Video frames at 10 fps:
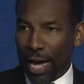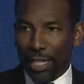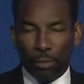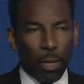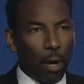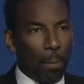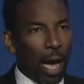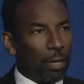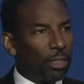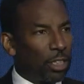As Mayor
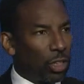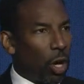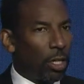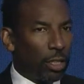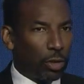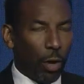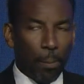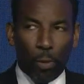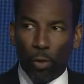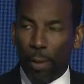Bottoms has started this
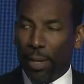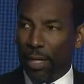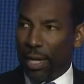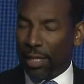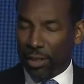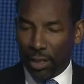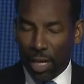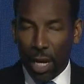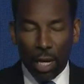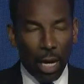great program in connection
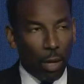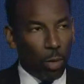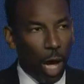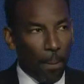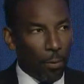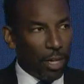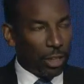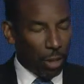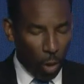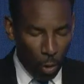with
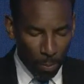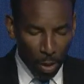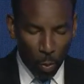Operation Hope,